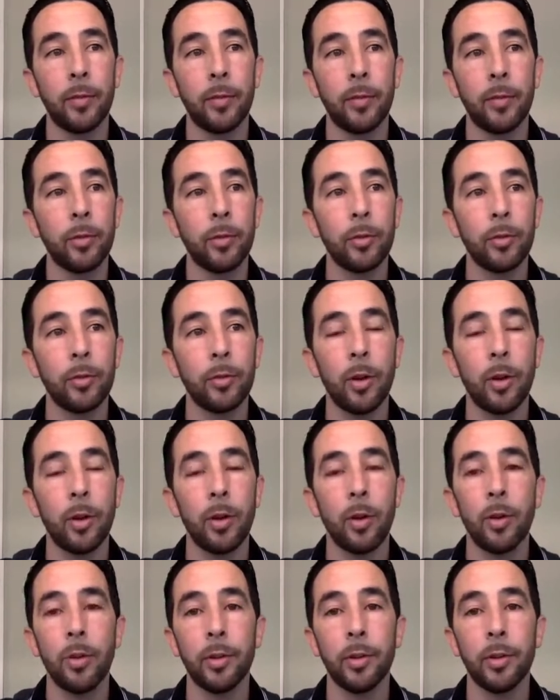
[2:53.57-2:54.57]
first of
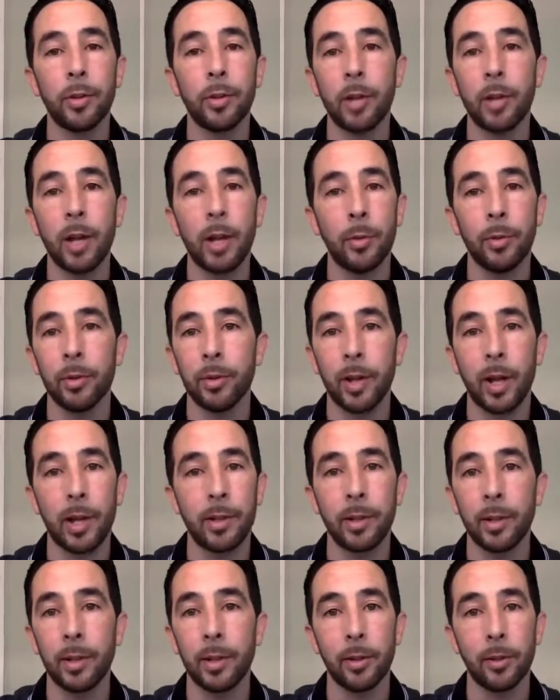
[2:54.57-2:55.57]
all, this client was not
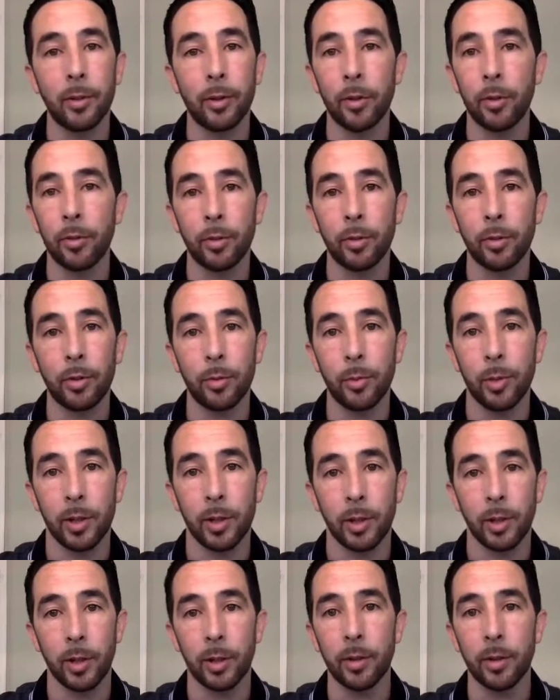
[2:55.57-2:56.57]
taking calls on the
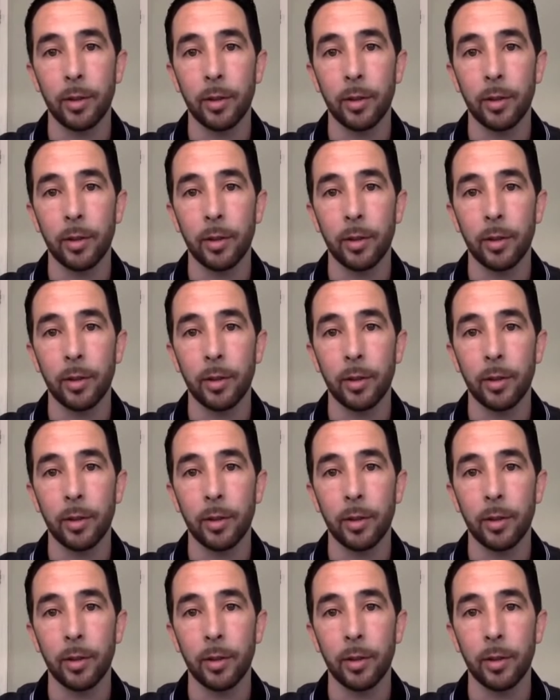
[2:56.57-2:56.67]
weekend,